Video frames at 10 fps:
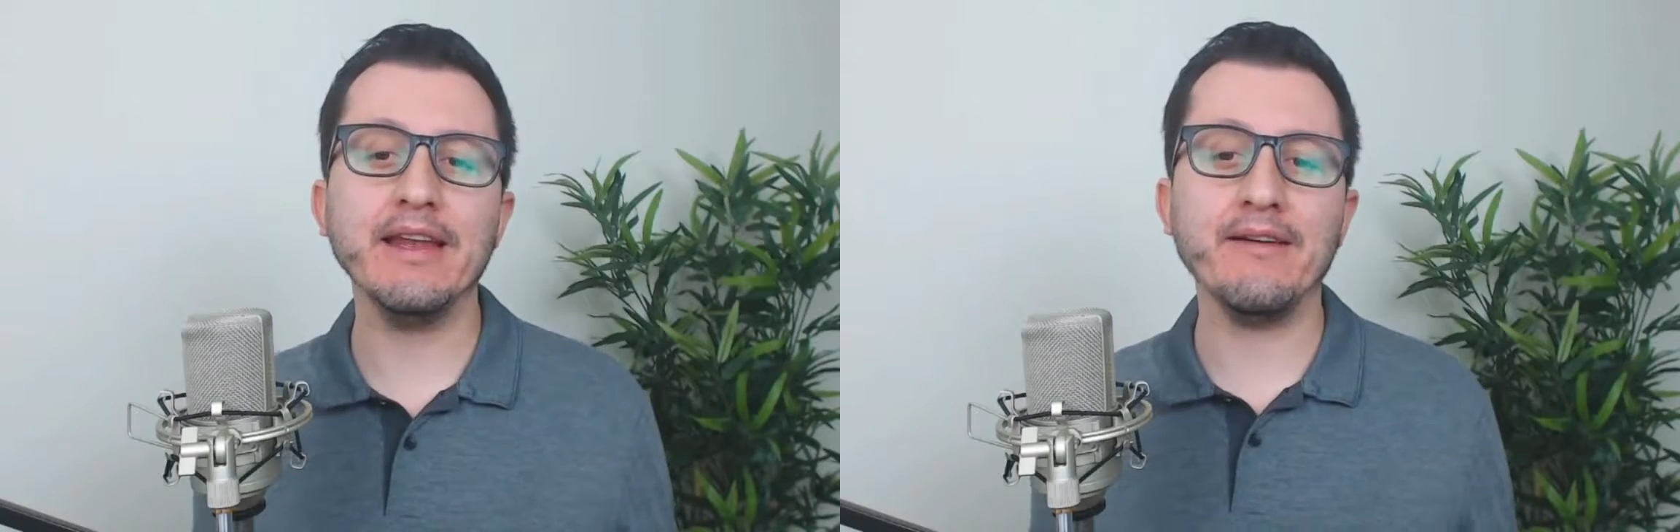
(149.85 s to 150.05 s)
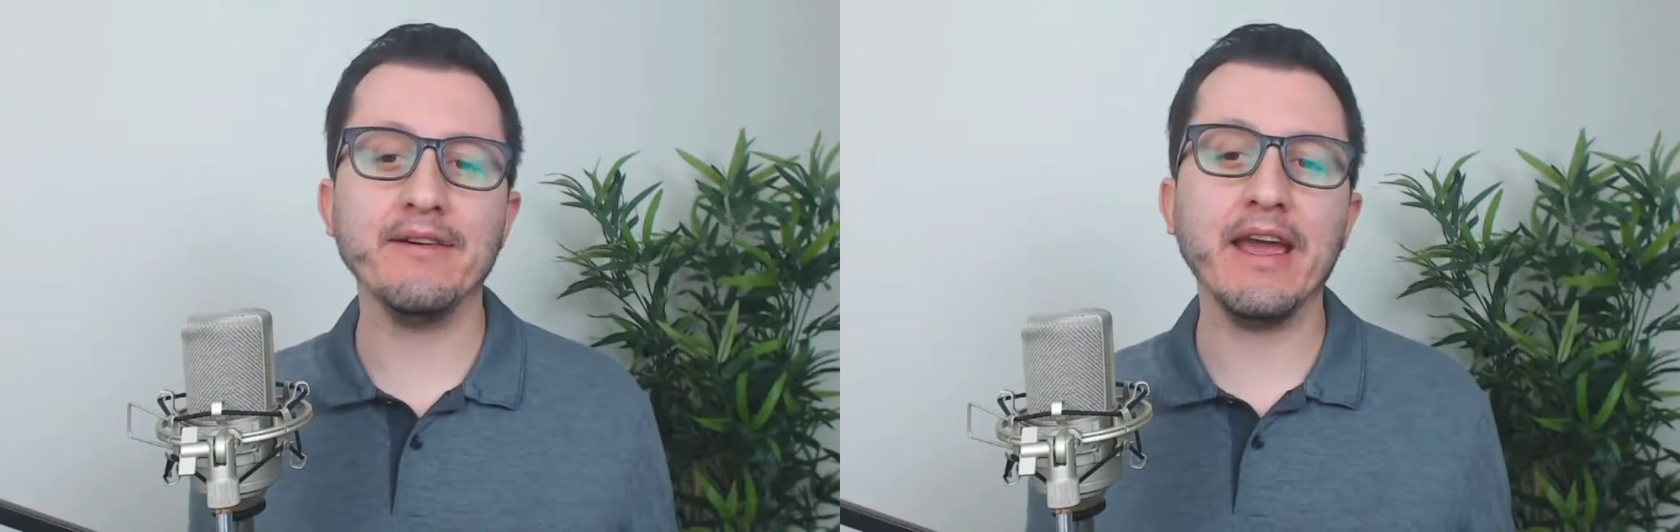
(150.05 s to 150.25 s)

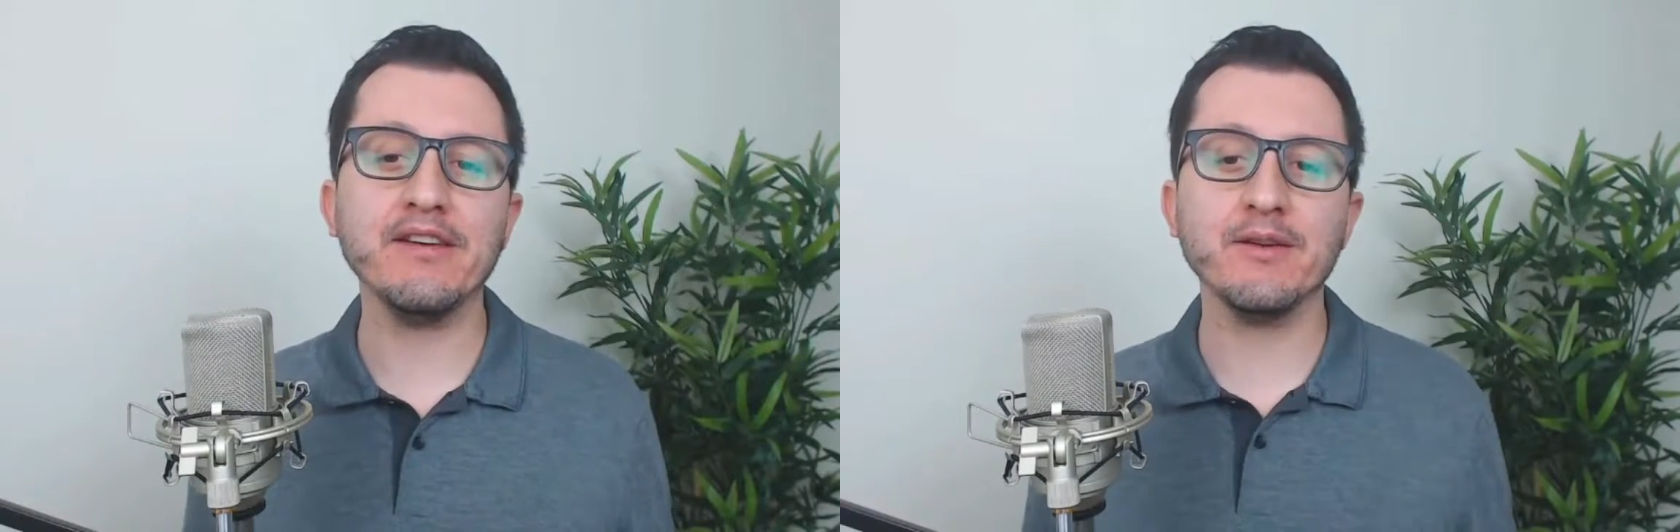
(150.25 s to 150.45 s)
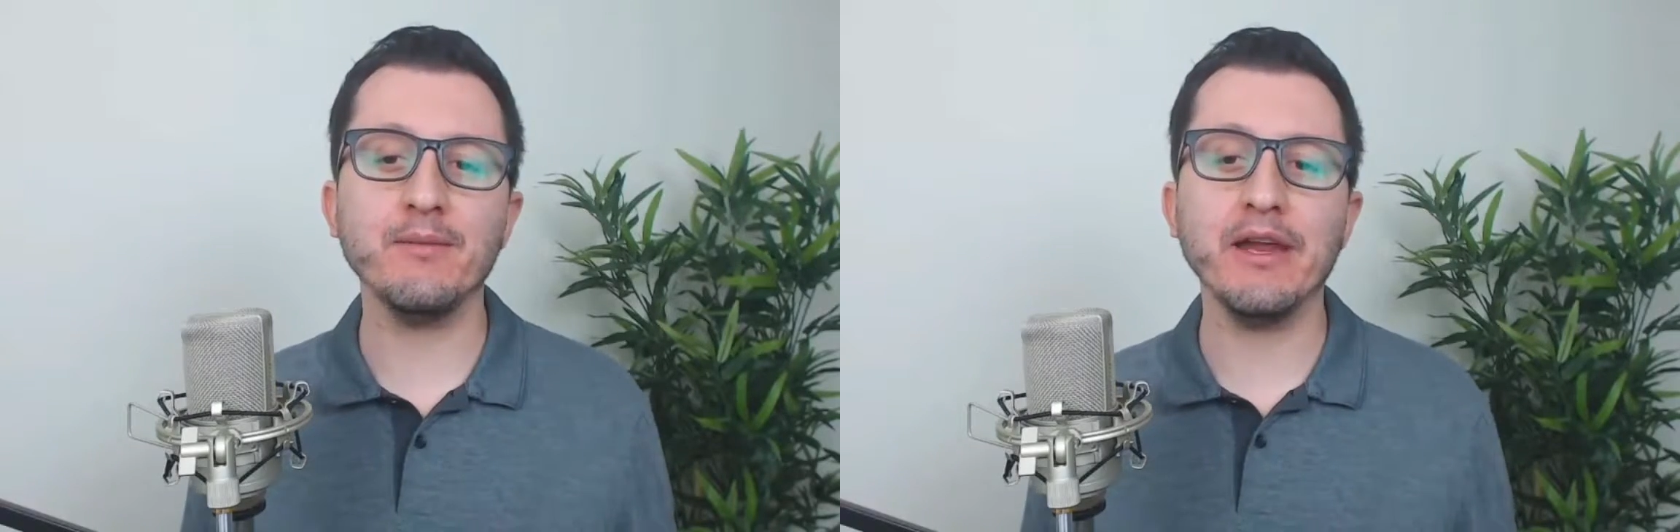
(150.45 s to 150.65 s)

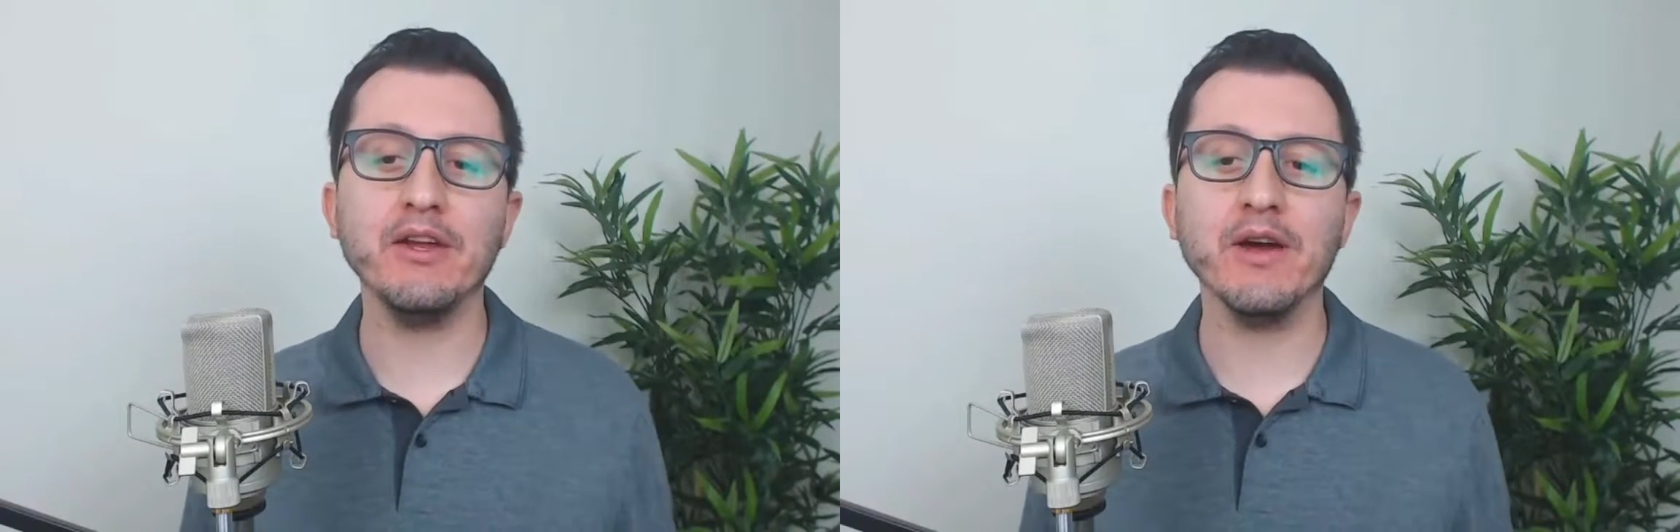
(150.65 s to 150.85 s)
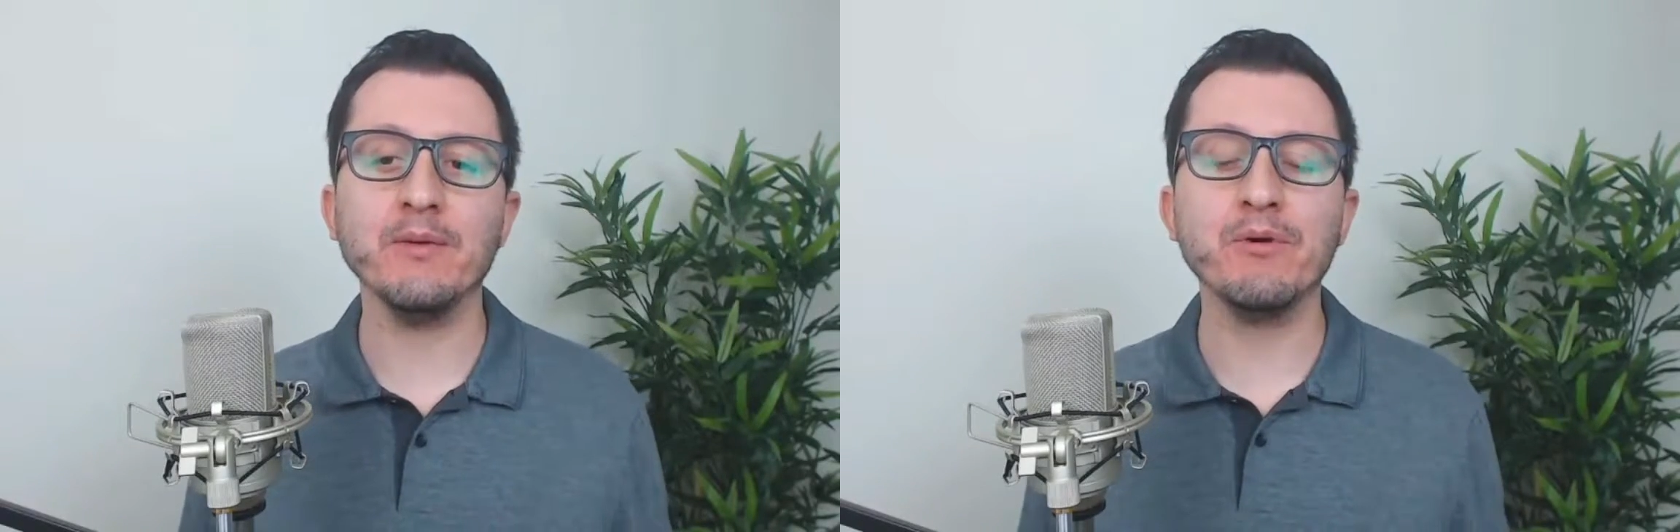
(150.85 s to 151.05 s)
navigation
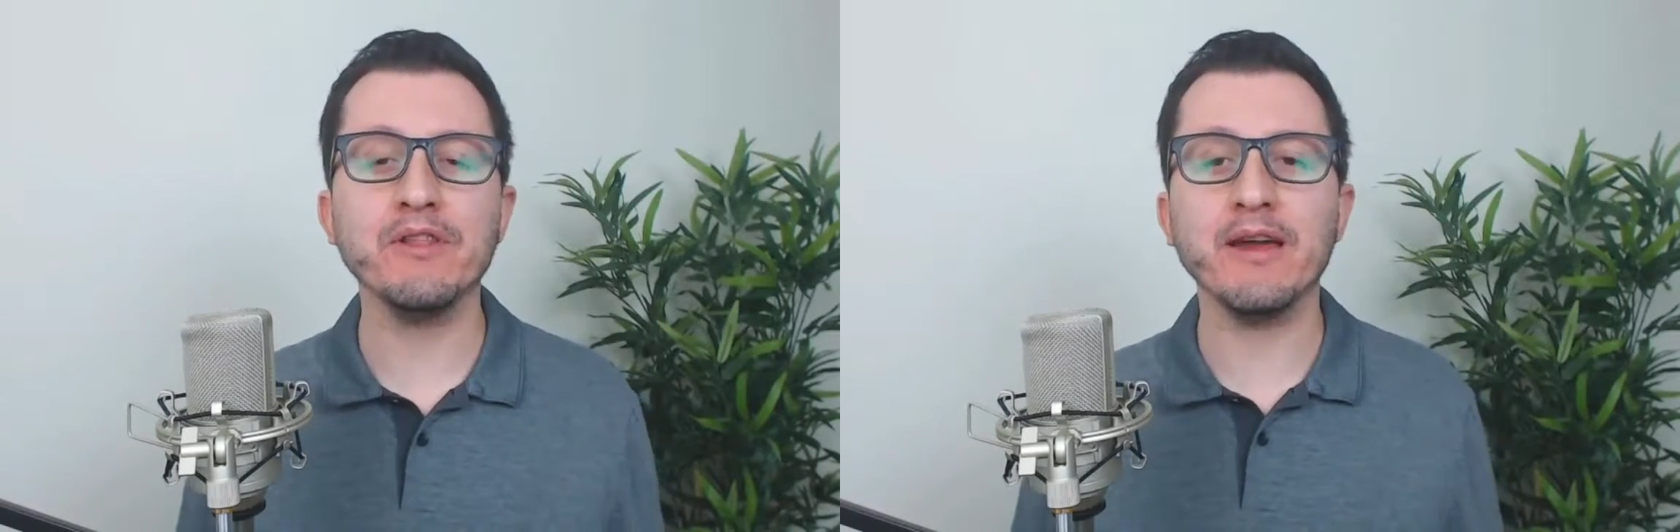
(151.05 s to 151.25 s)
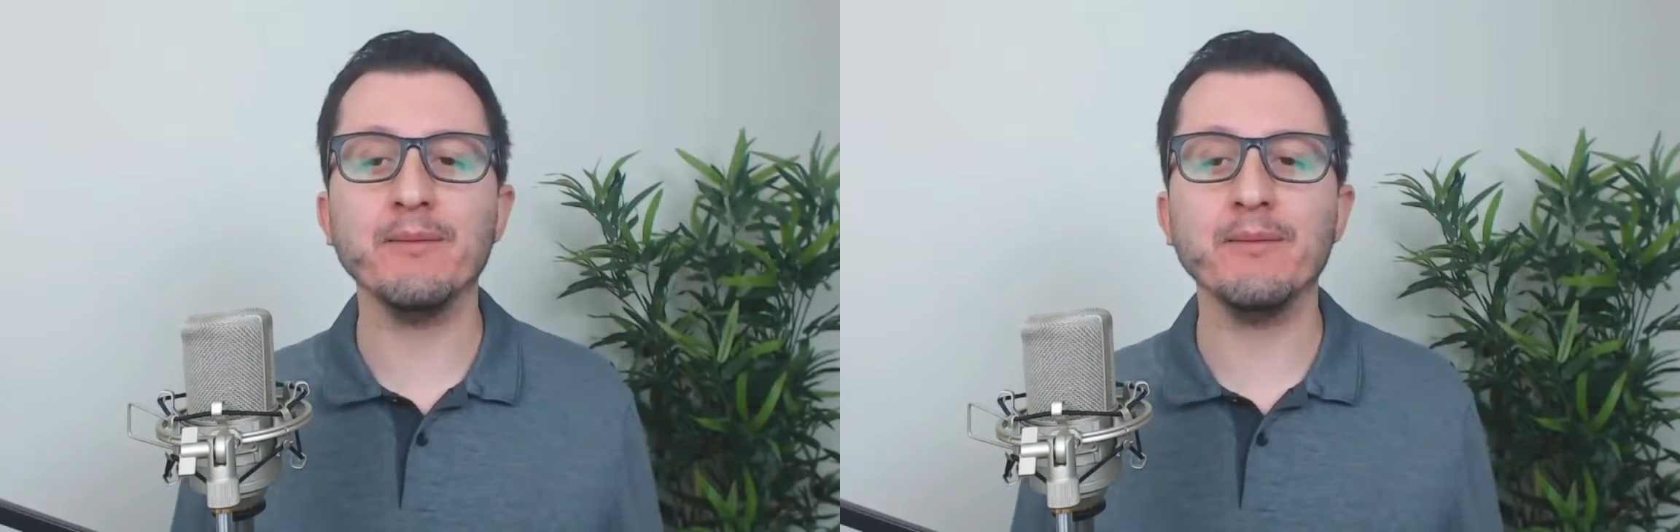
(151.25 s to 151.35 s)
menu and put